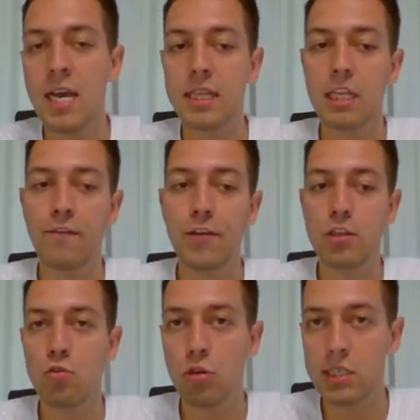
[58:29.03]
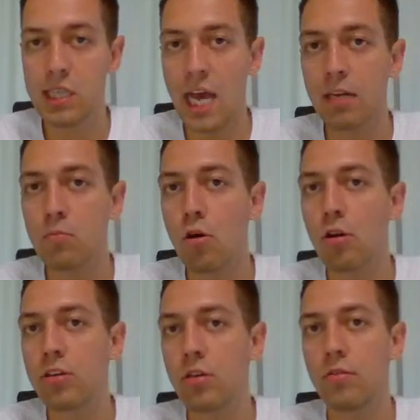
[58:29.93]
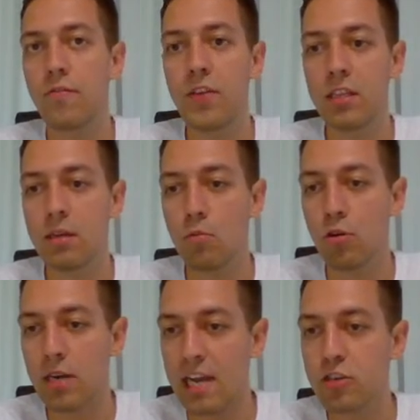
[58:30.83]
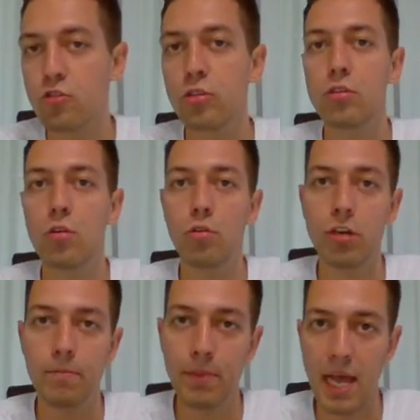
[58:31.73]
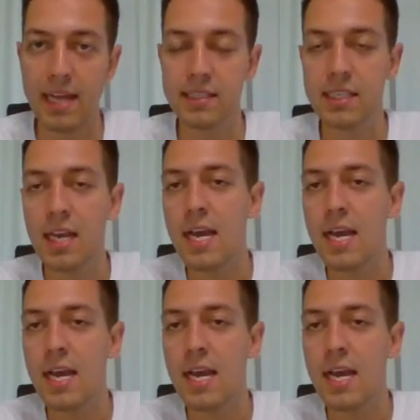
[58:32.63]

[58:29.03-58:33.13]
that fit your style more, you feel them more natural, you know your plans,